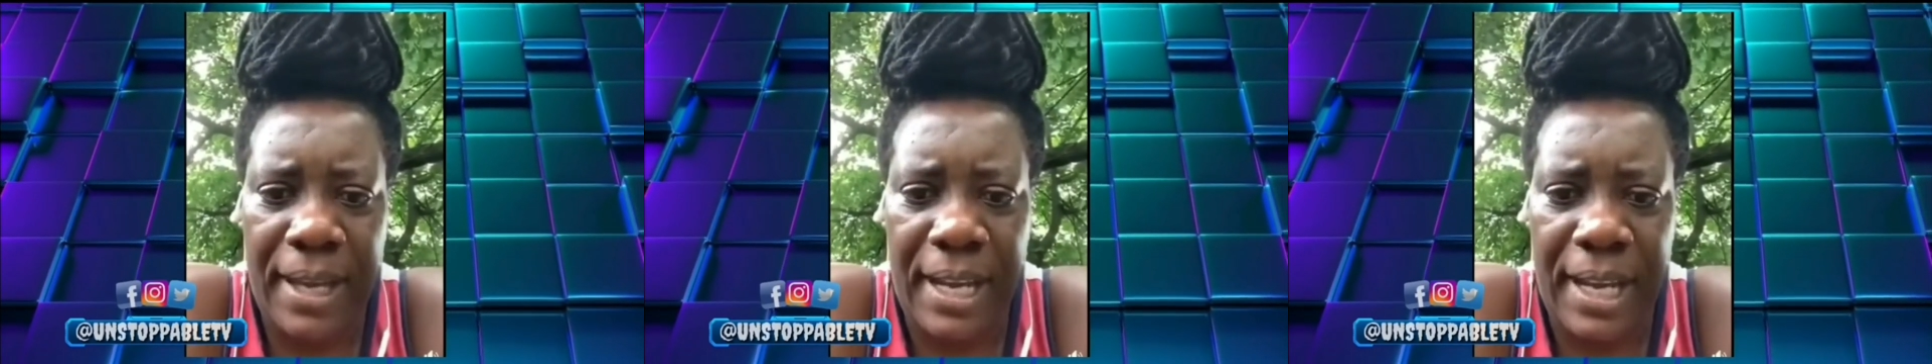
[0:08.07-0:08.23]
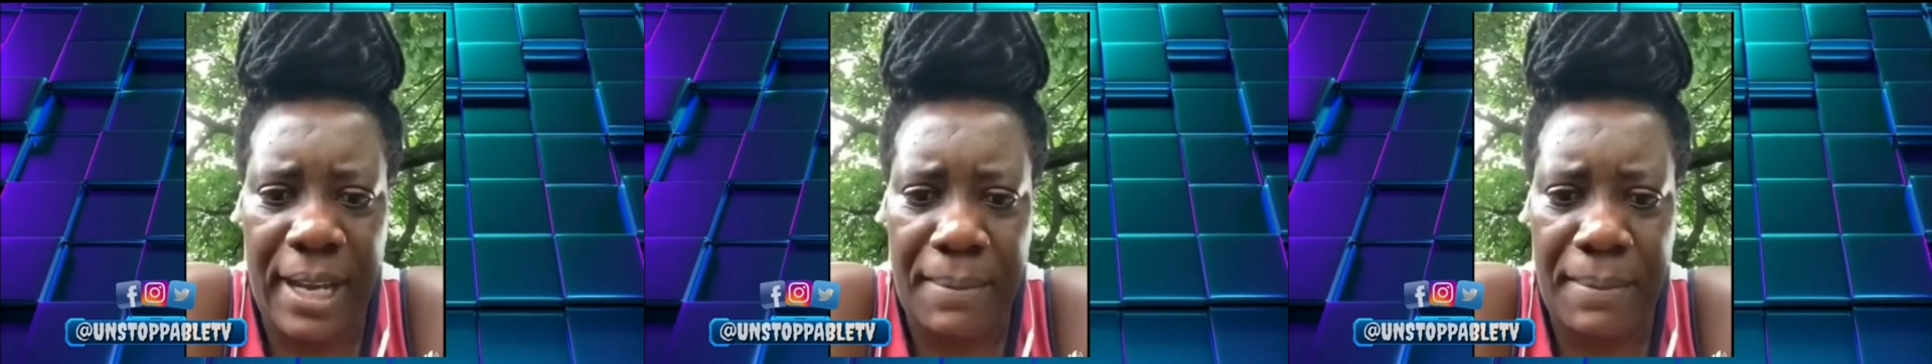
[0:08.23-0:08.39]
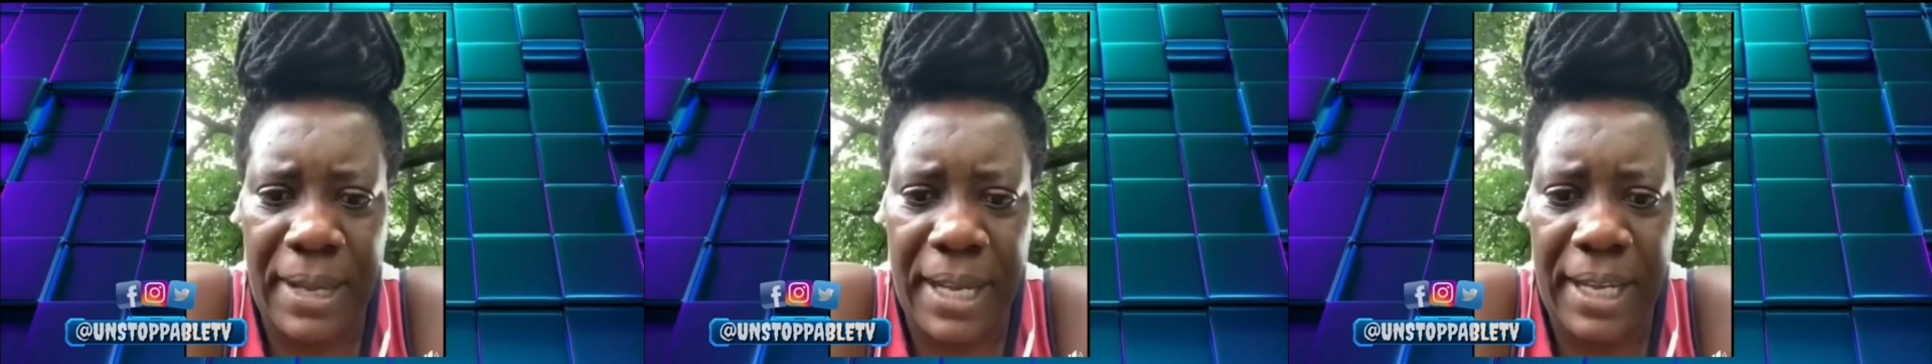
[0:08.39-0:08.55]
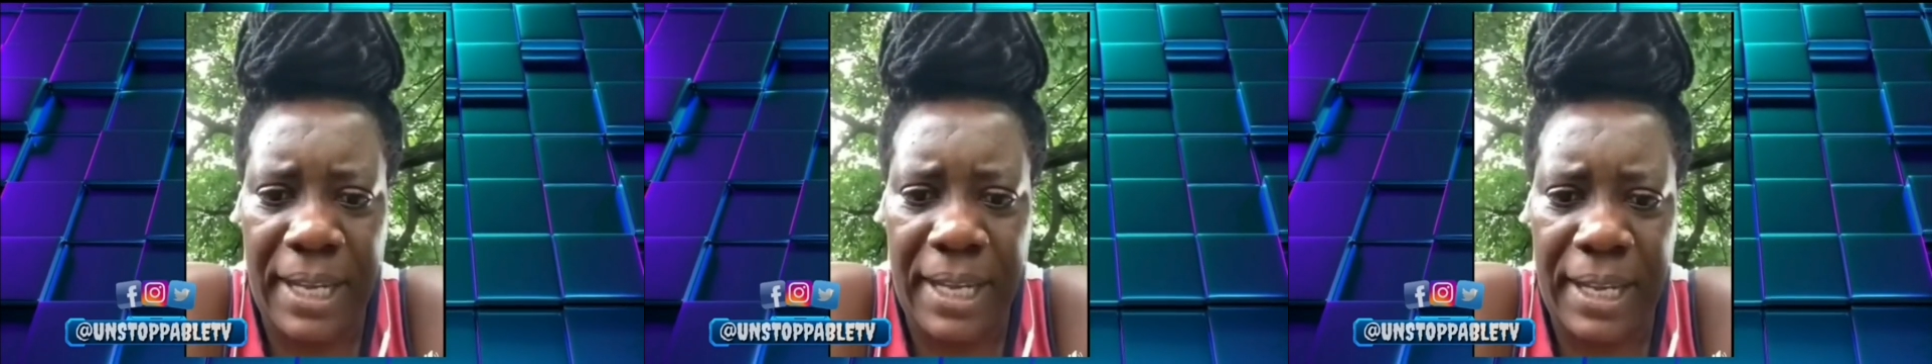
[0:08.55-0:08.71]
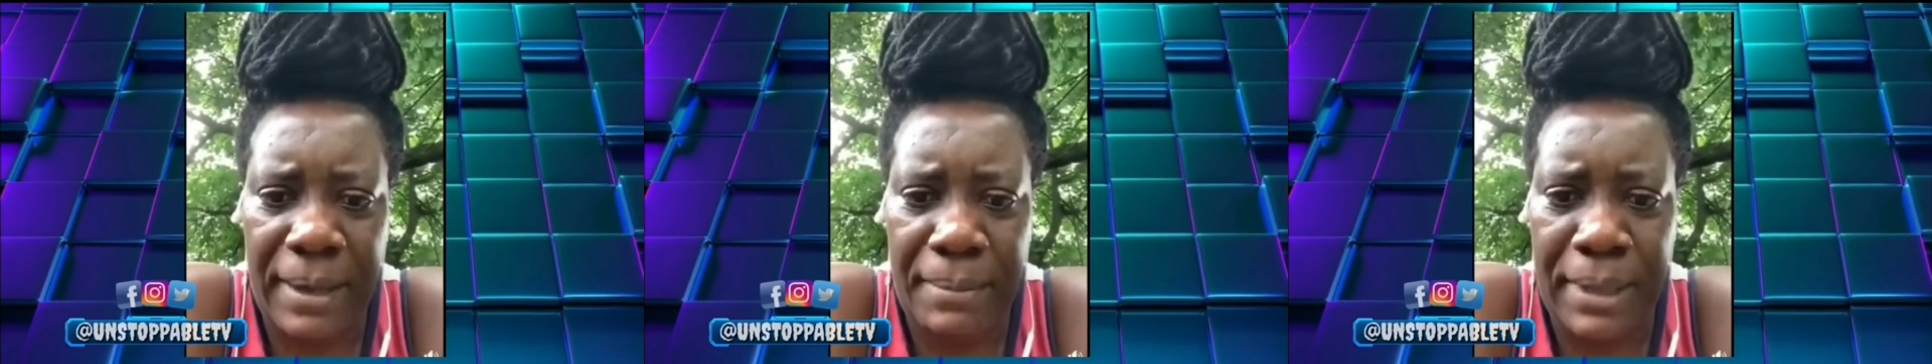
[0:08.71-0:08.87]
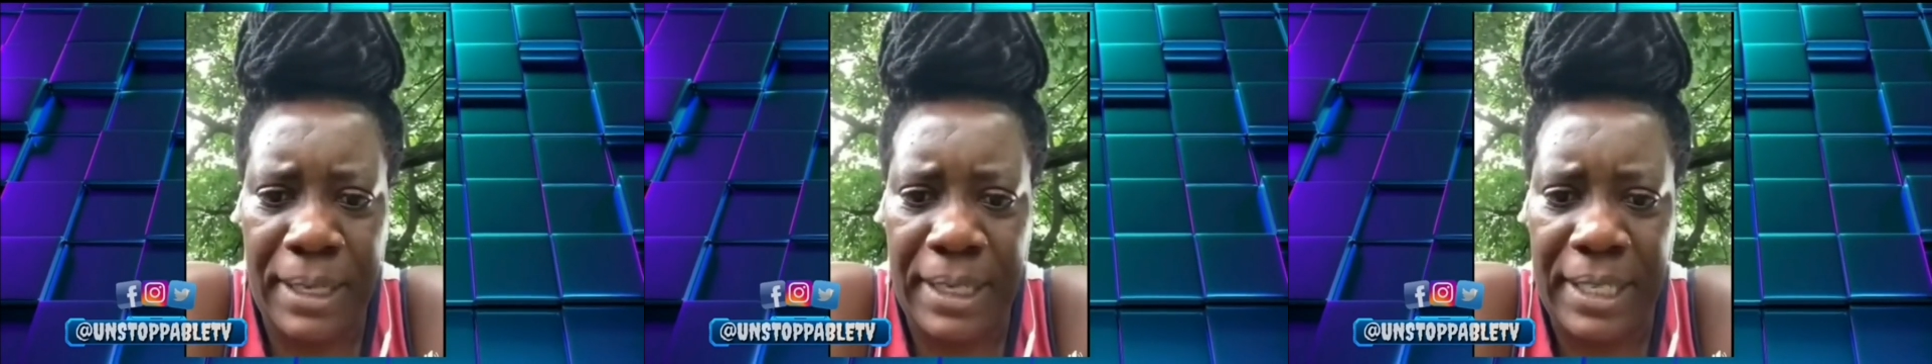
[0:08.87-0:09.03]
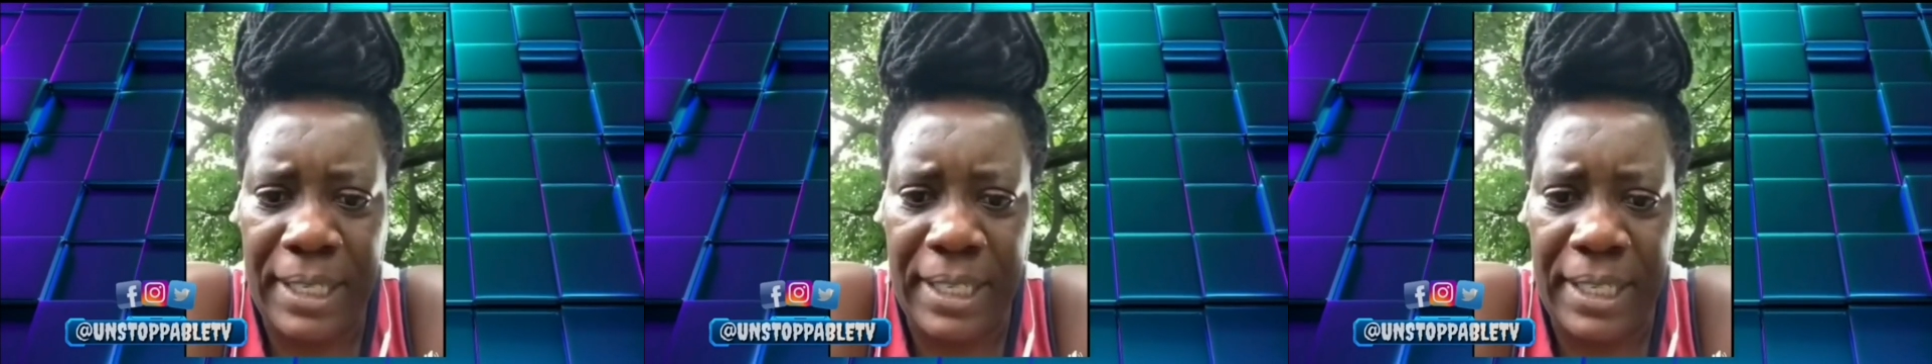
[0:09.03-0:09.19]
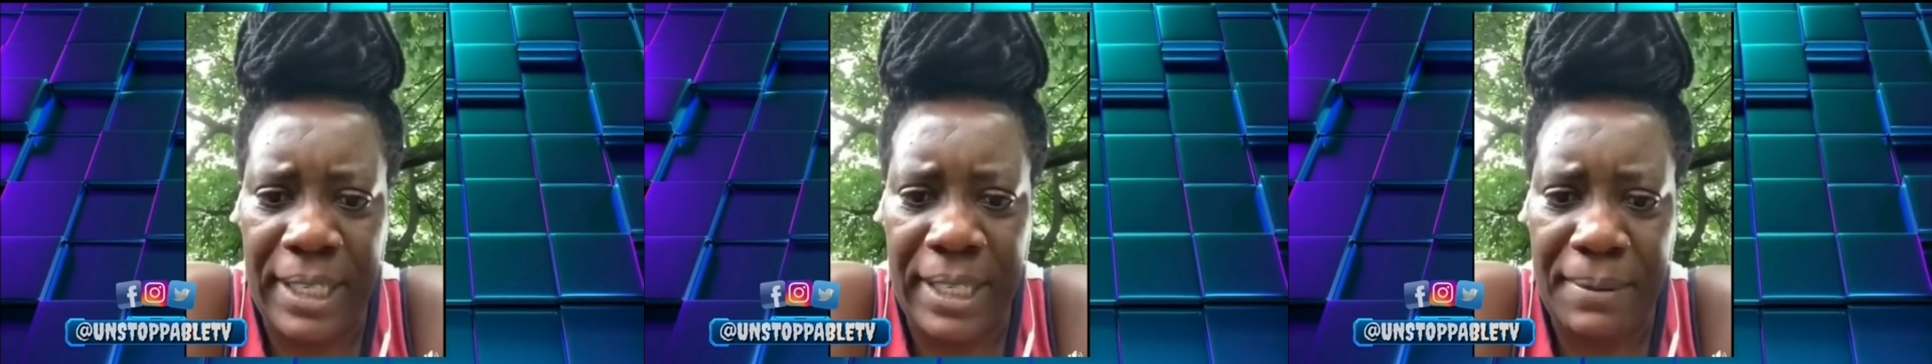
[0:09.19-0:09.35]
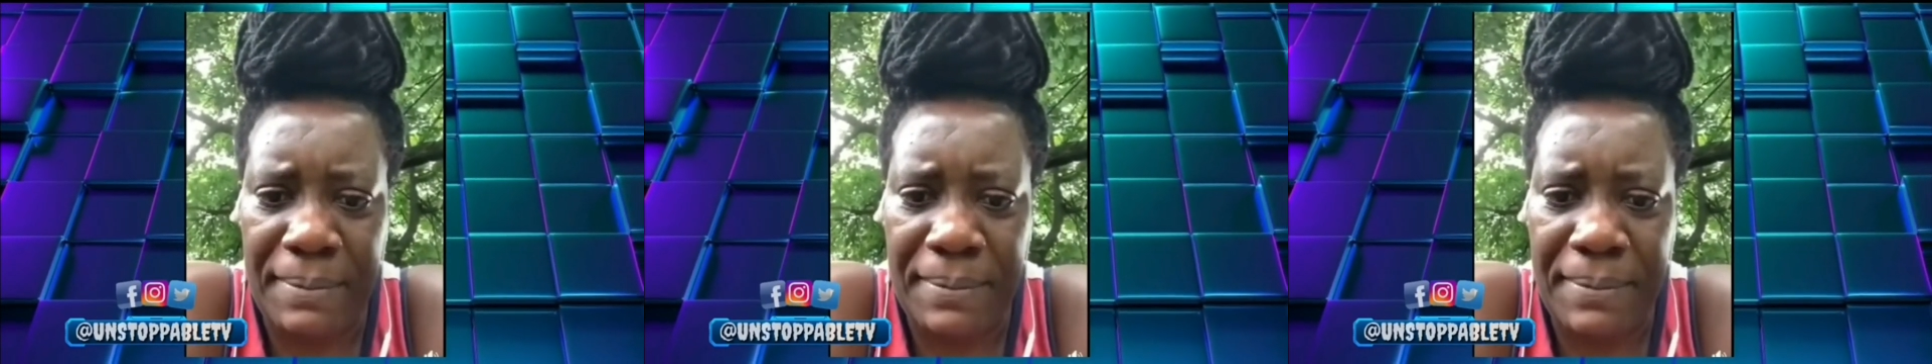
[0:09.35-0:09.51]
called Michael Manley name?